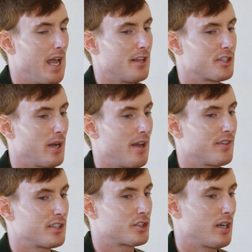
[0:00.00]
And so I have
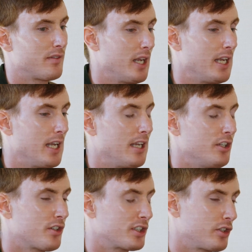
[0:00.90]
this constraint of in
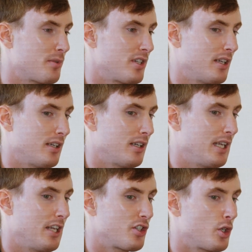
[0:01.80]
your description,
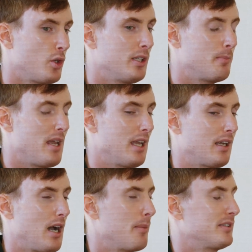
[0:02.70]
it should only
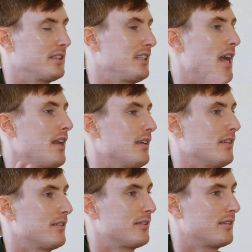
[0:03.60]
make up to 10
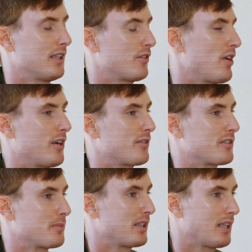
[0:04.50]
like records or
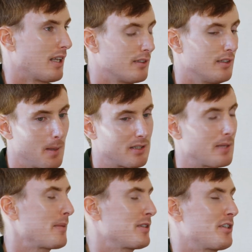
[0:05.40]
something like that. But
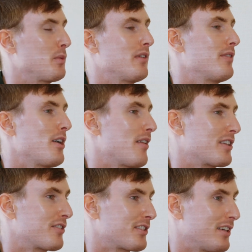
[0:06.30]
sometimes it just wouldn't follow that
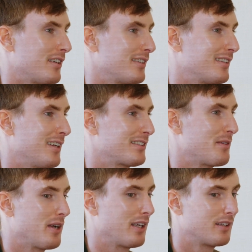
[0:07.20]
instruction. That's
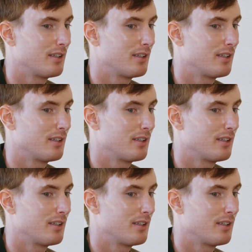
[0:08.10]
annoying.